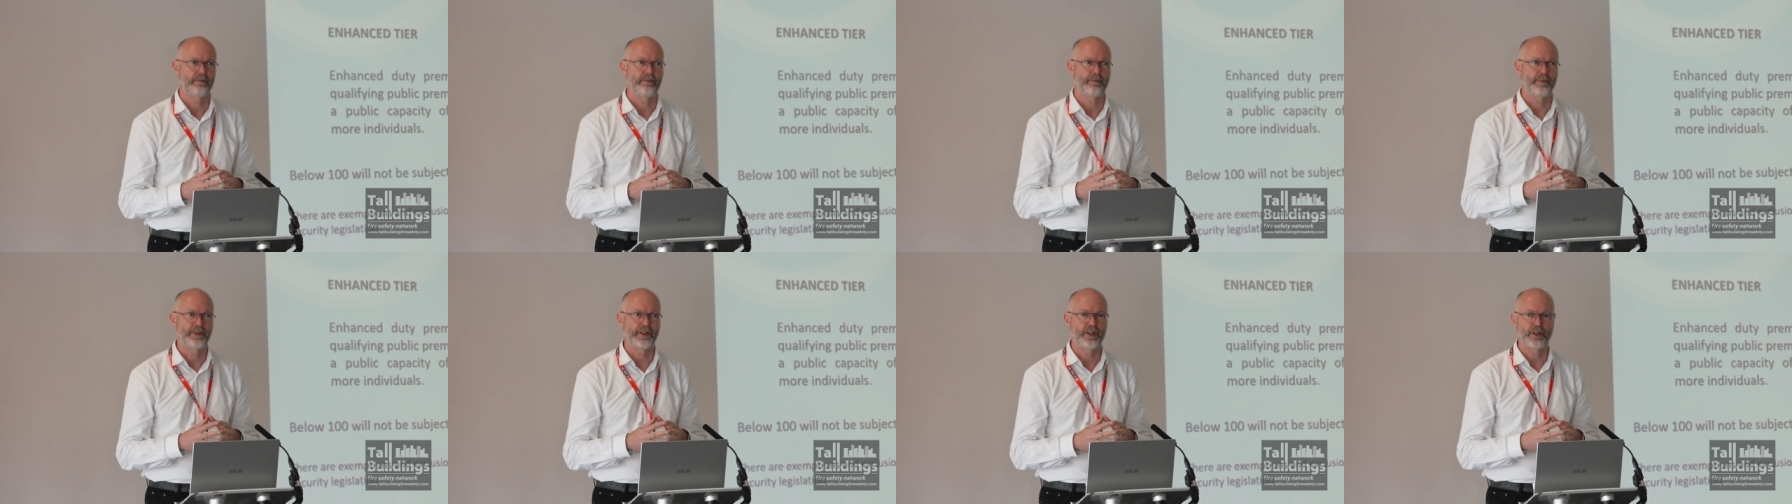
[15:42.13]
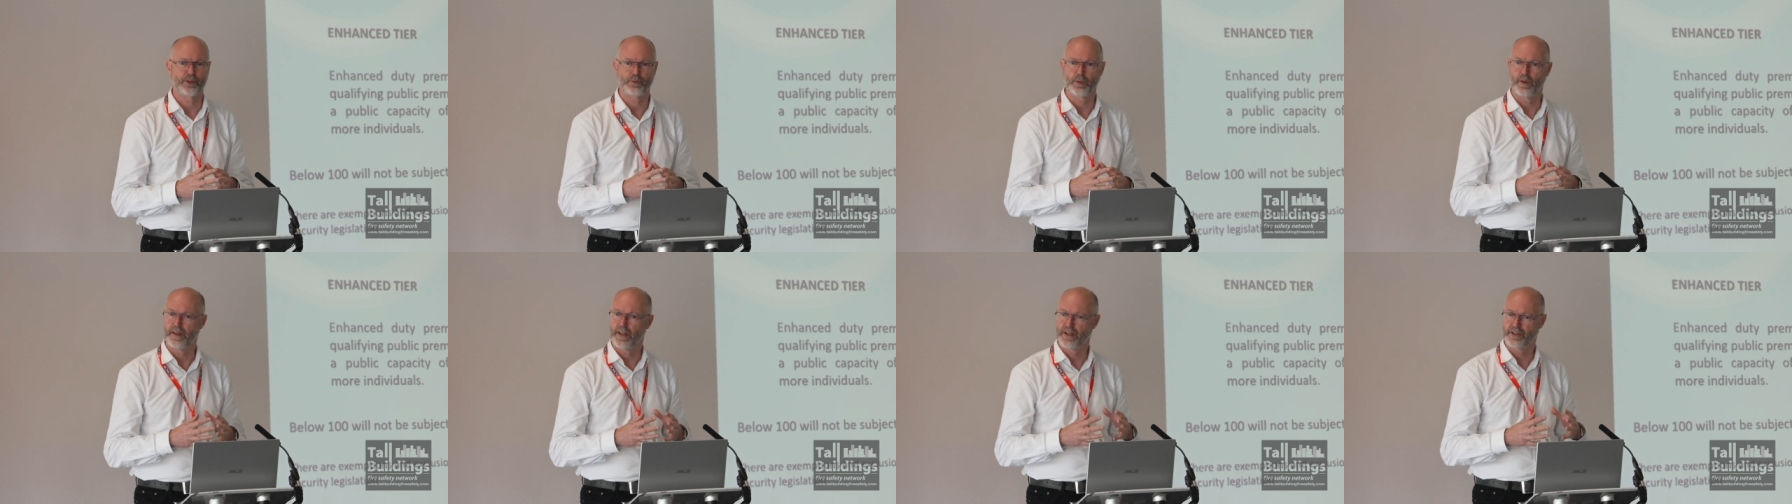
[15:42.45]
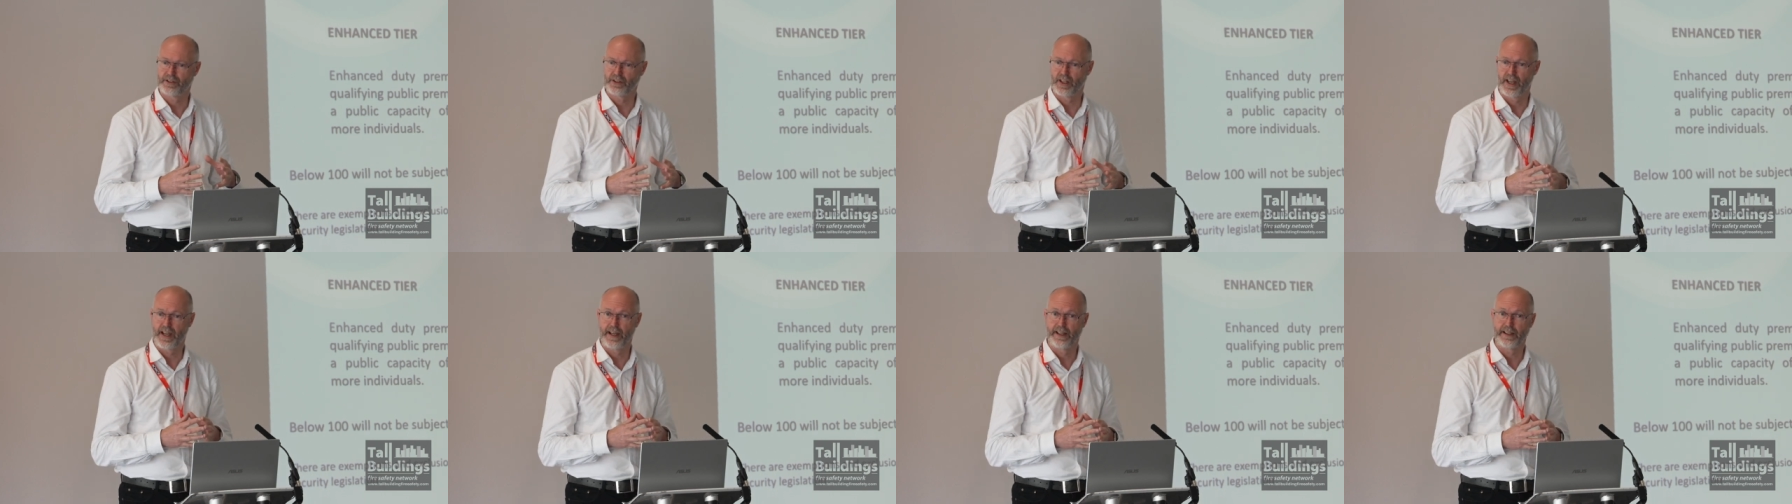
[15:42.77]
because what they're
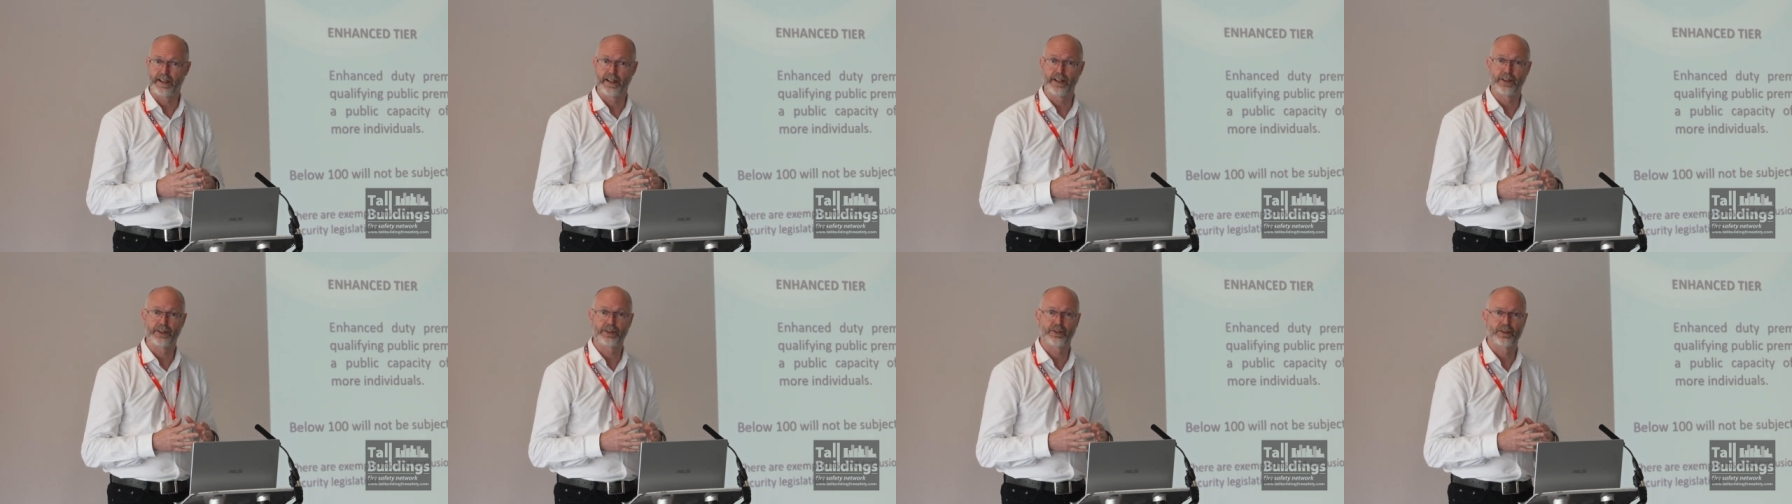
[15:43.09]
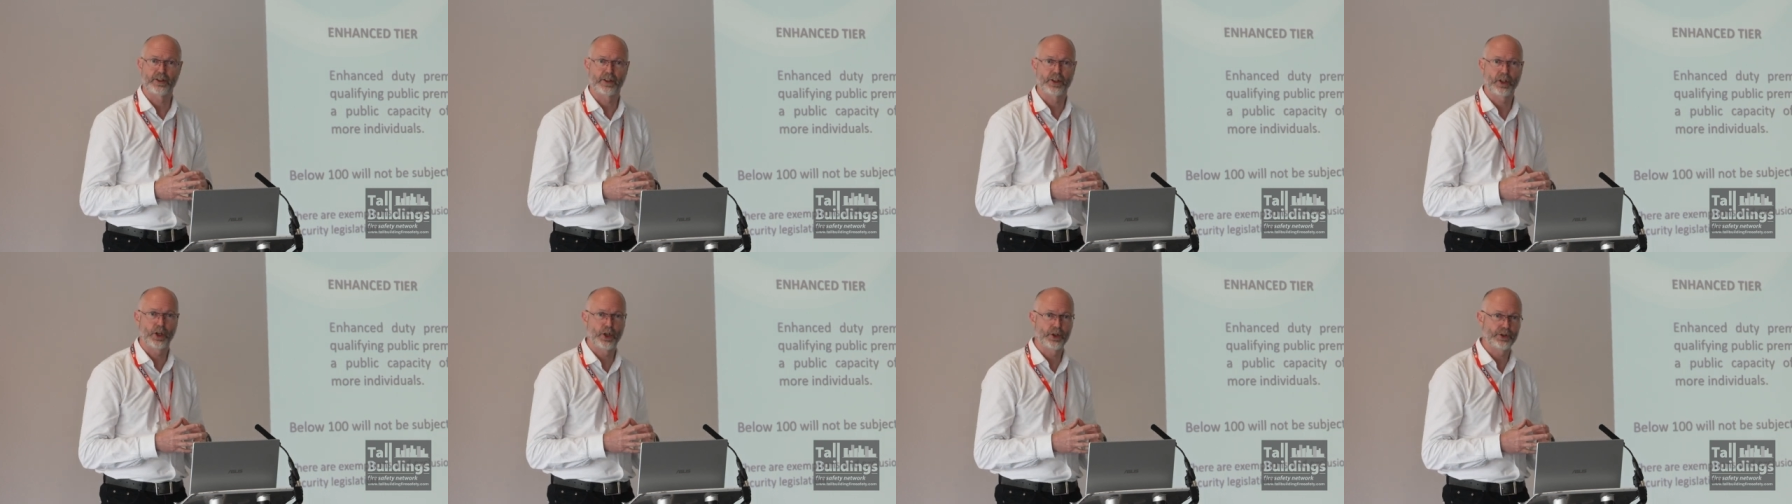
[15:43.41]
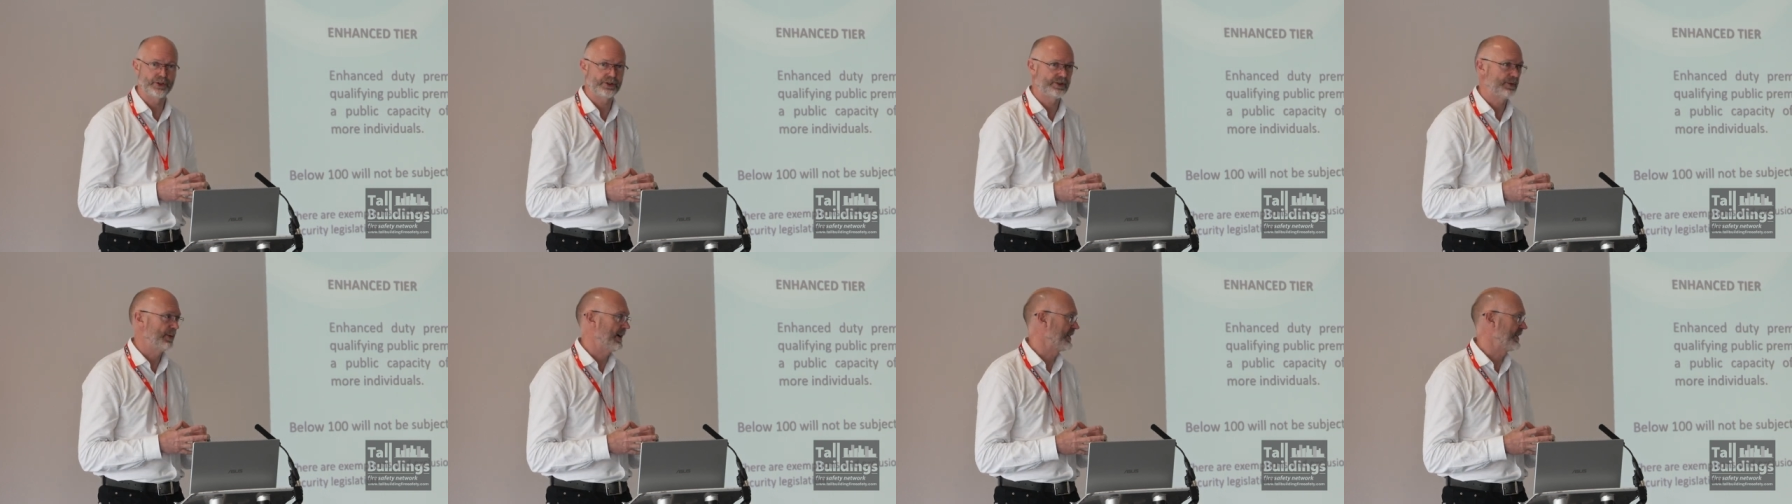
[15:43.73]
saying is the cost to